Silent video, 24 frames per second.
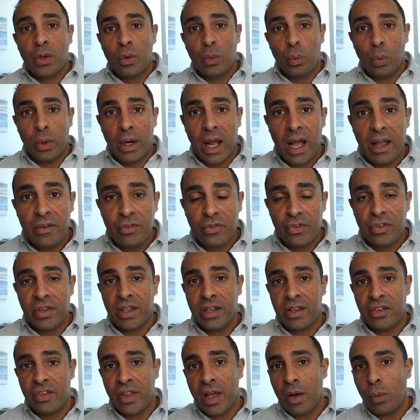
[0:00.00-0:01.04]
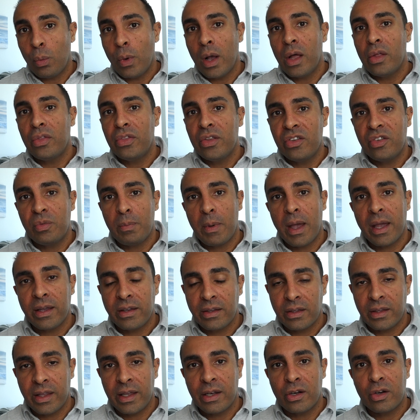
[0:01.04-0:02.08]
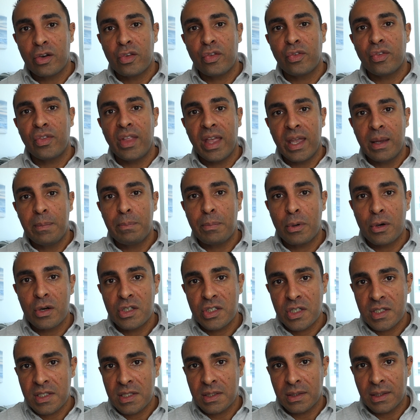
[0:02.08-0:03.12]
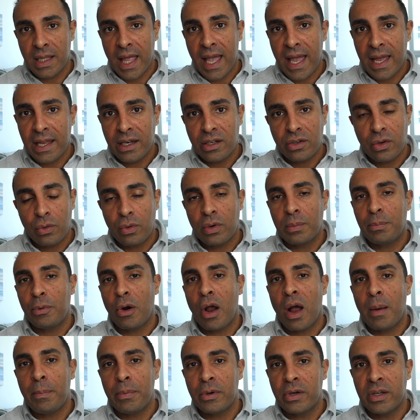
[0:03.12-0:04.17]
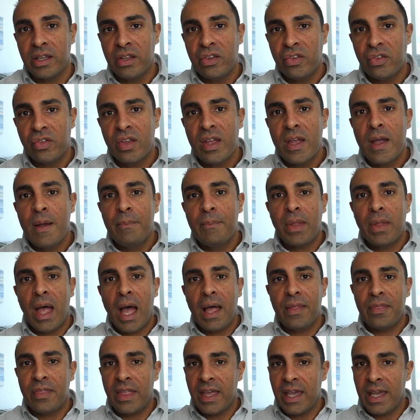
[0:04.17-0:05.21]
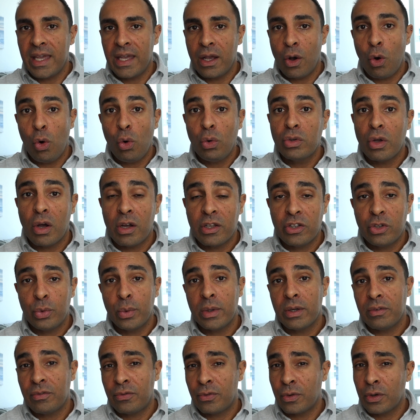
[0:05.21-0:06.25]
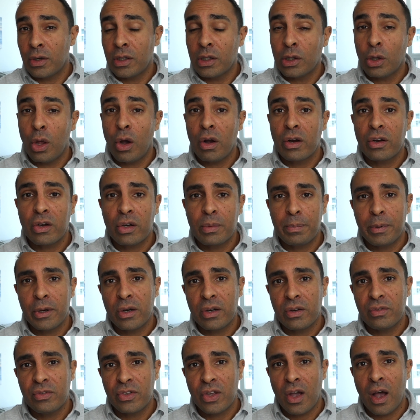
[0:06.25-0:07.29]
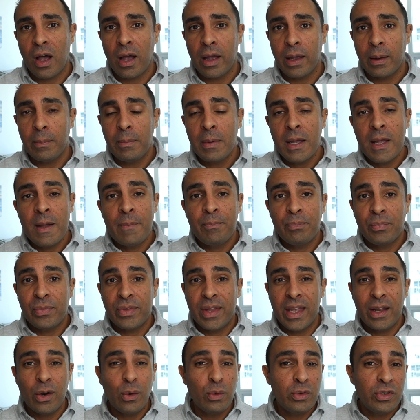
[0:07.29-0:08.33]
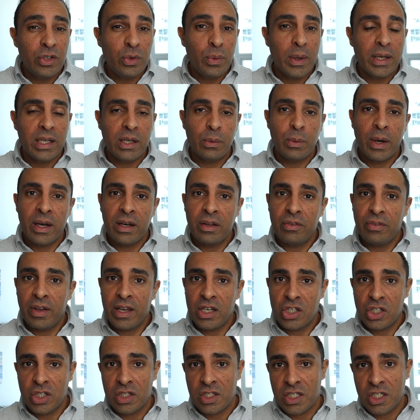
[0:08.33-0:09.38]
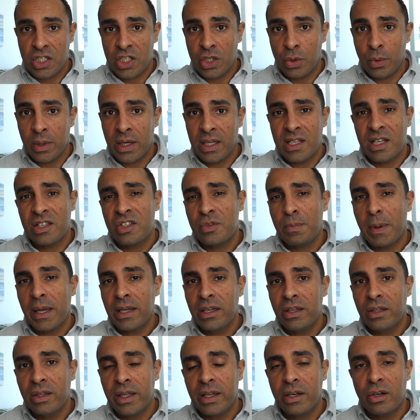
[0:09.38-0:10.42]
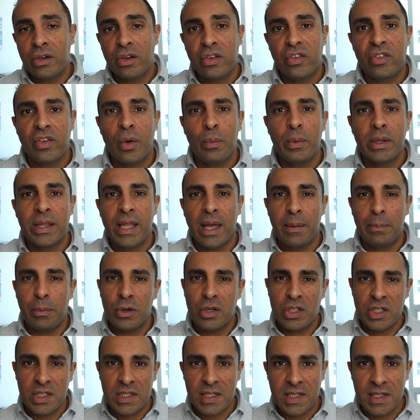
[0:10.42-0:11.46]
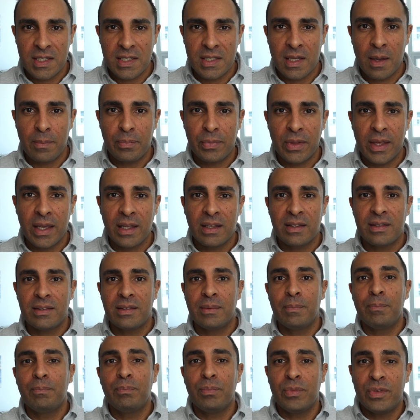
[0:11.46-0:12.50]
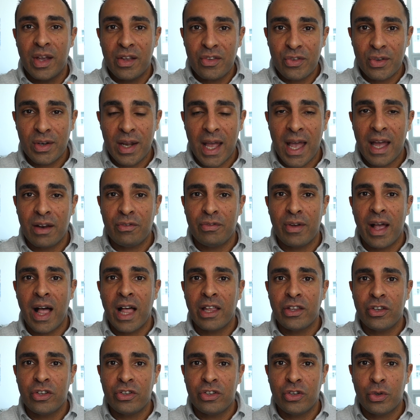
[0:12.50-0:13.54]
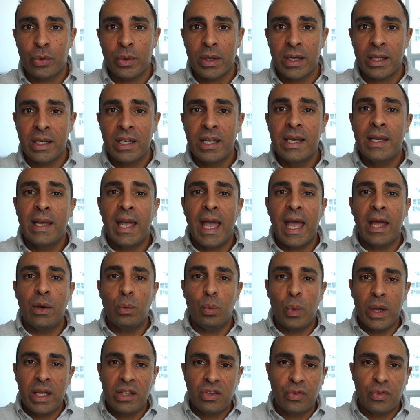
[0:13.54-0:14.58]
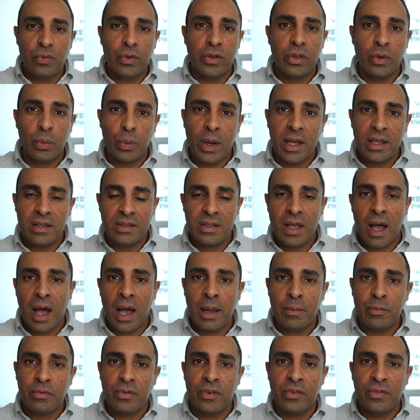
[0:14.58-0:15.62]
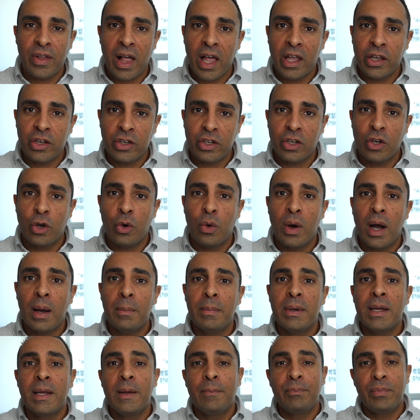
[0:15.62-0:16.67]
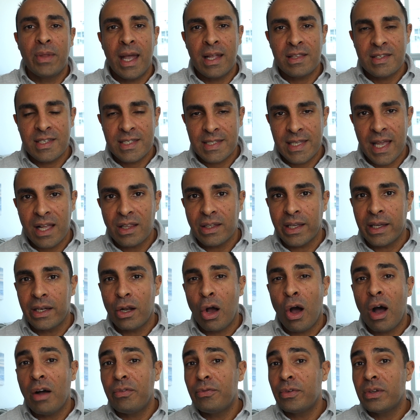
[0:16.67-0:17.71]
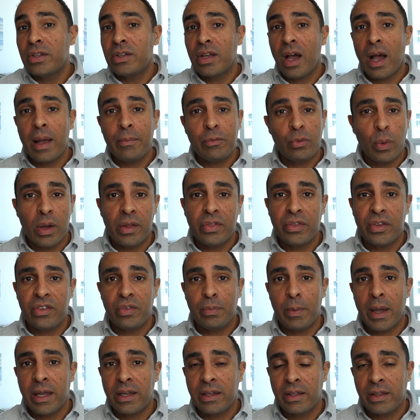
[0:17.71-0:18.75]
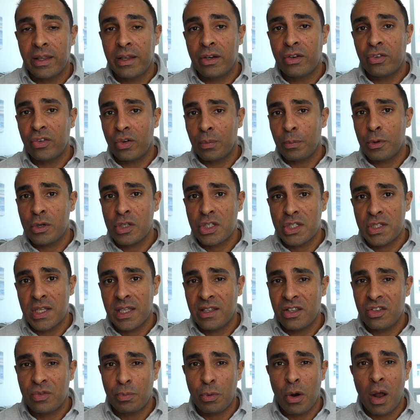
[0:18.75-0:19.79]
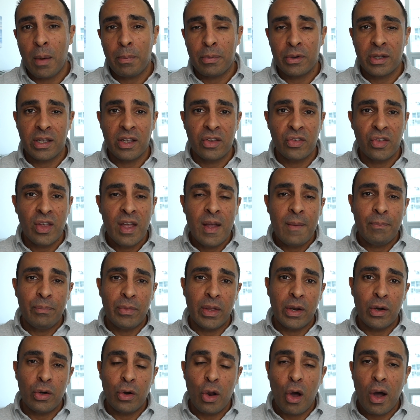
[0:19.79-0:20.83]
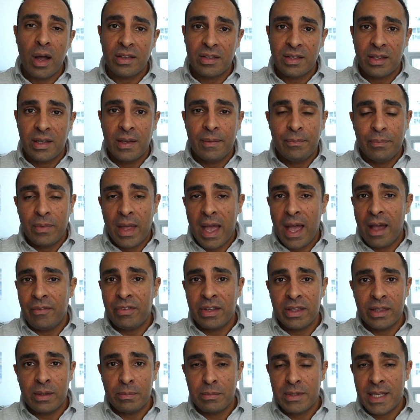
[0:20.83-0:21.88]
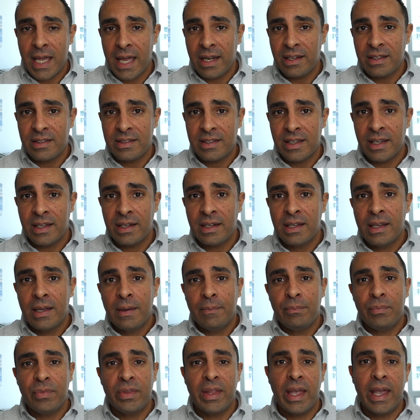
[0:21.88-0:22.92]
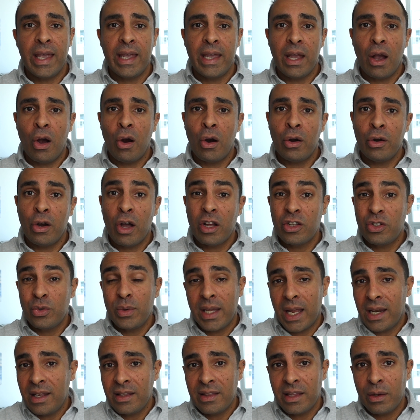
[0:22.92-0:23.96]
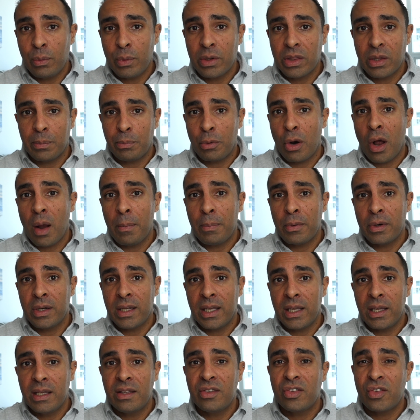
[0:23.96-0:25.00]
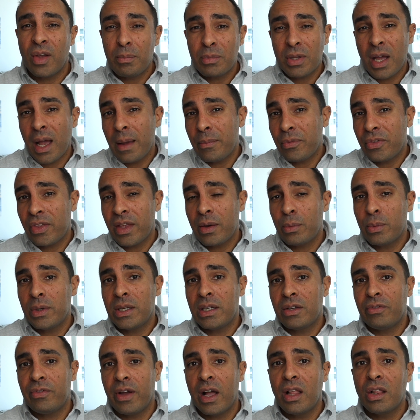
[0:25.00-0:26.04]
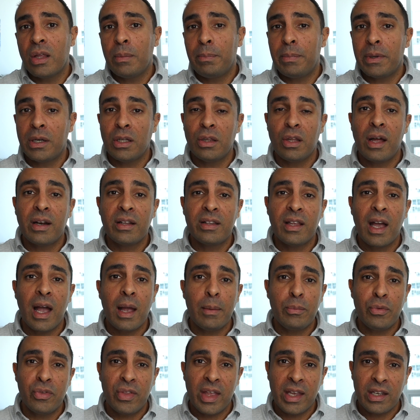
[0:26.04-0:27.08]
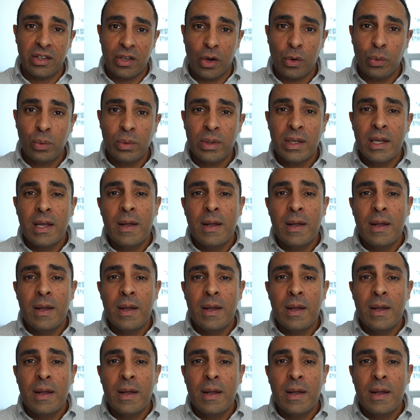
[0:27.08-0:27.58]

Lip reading: What I've seen is that wealthy speculators, they purchase land or properties, they hold on to it for a longer period of time, they don't do any renovations to it. A speculator is someone that purchases something, doesn't add value to it, and waits for the right time for value to go up and sell it. Oftentimes, wealthy speculators are purchasing these properties. They're not having them tenanted. They are not doing anything with the property. Sometimes they redevelop, but a lot of times they don't.